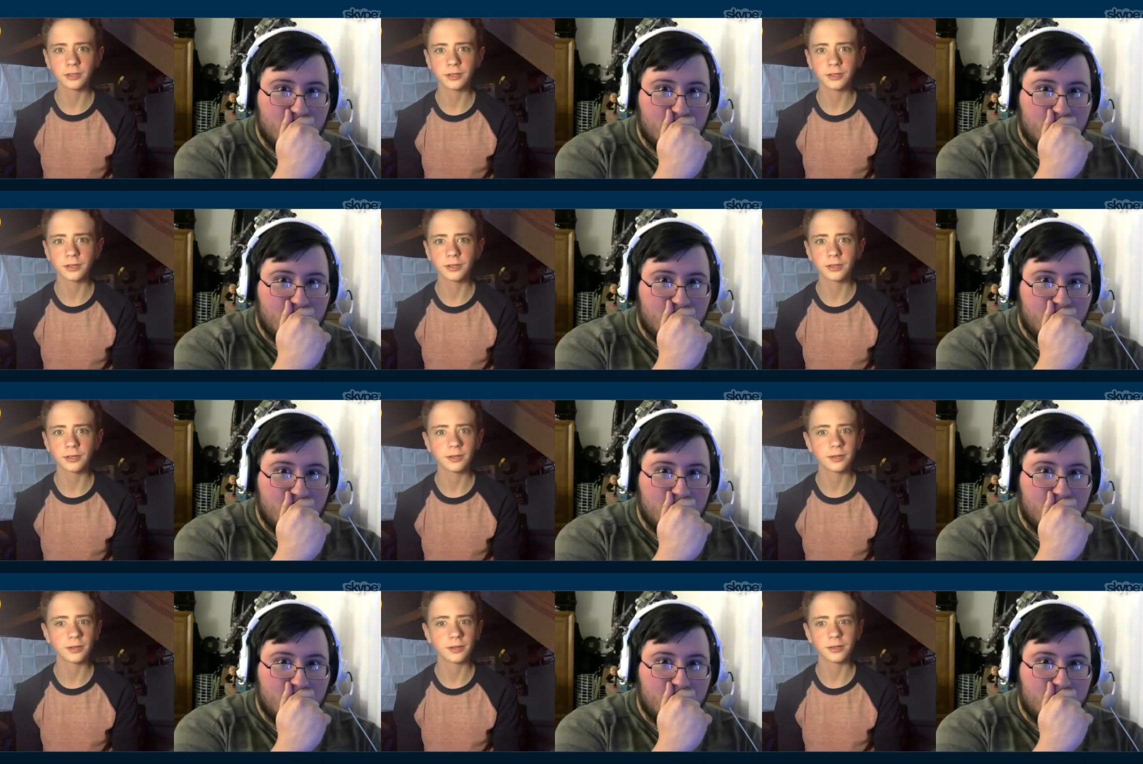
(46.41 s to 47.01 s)

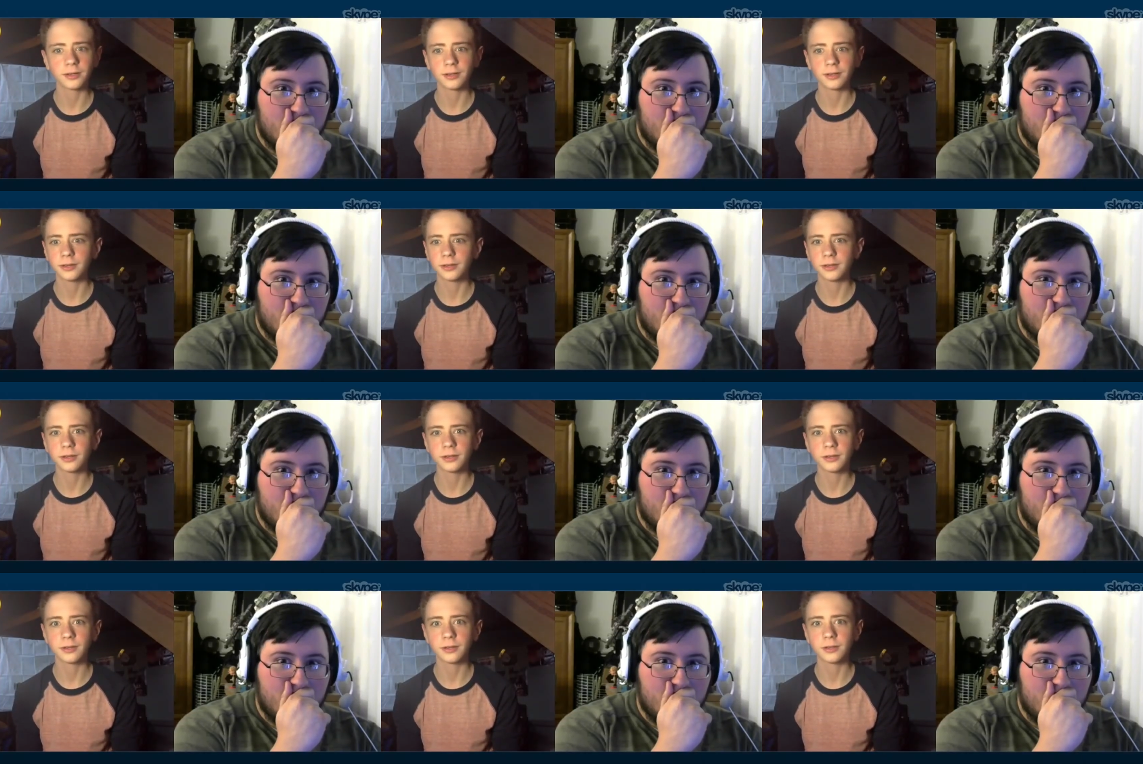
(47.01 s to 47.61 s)

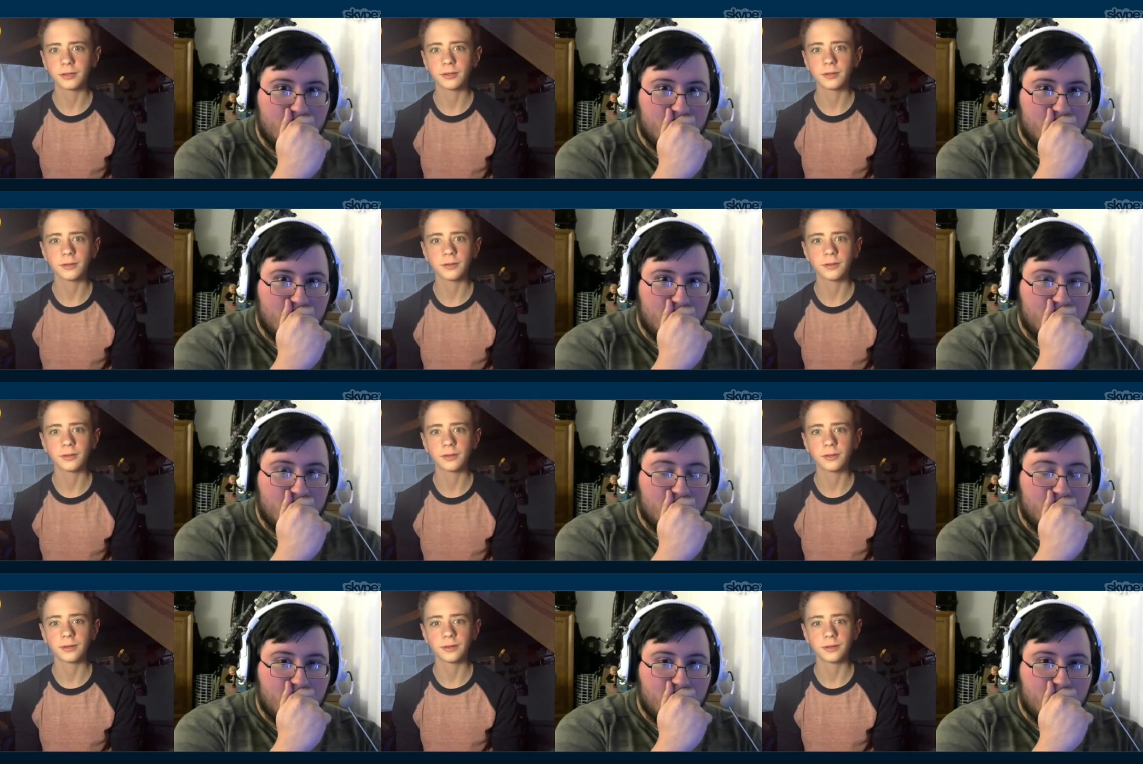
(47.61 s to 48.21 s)

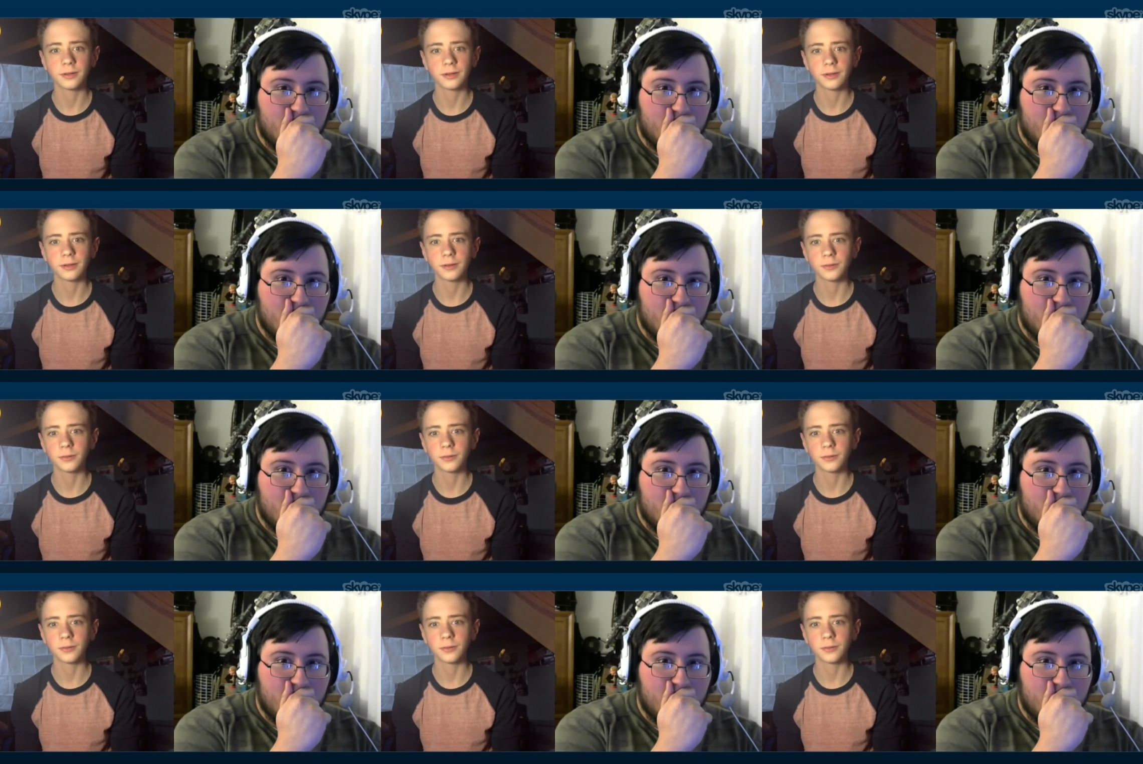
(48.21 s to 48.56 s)
Nothing is said.